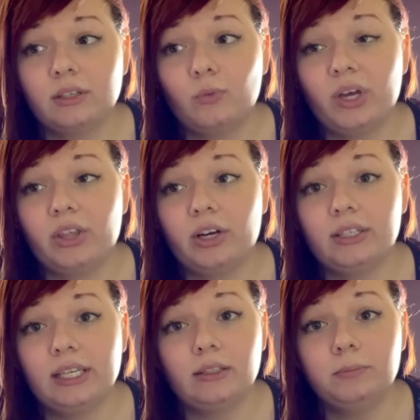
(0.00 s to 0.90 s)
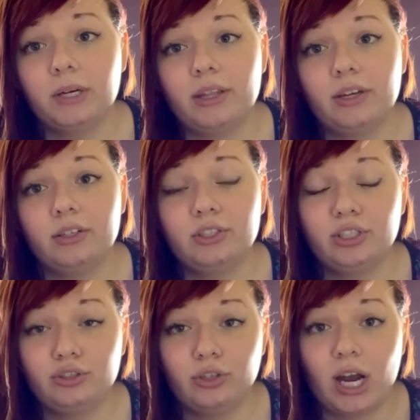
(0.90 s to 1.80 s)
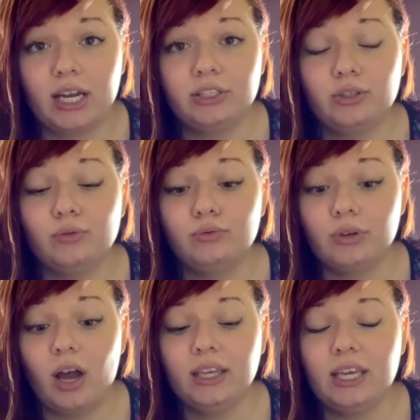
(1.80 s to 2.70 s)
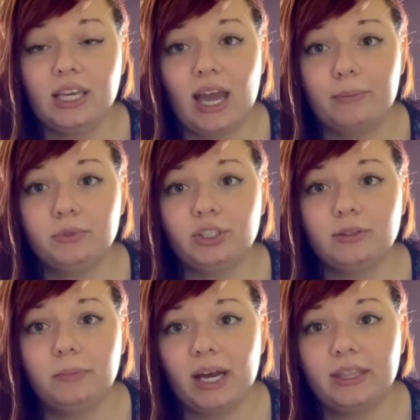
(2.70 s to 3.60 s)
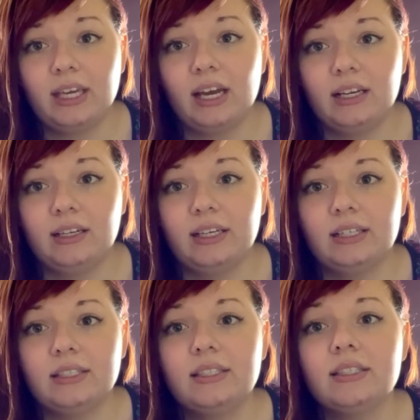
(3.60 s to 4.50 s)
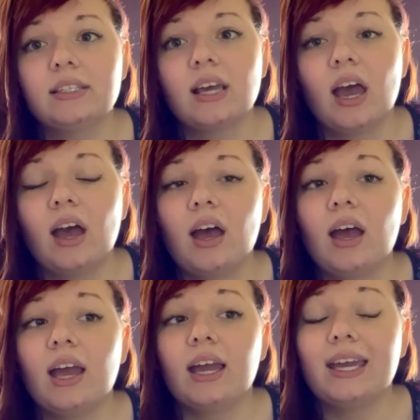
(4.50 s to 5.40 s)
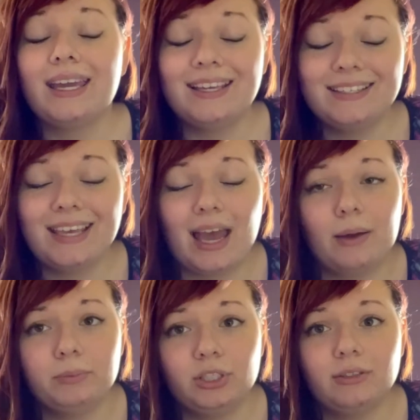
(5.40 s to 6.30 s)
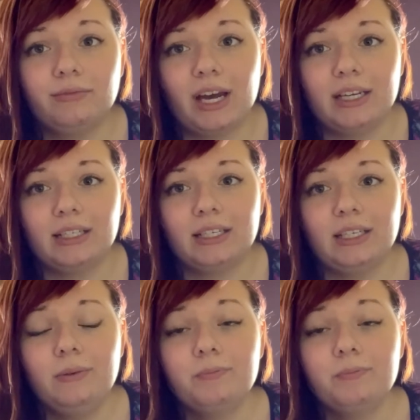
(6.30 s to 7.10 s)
with her little brother to try to not get captured by the aliens, is captured finally.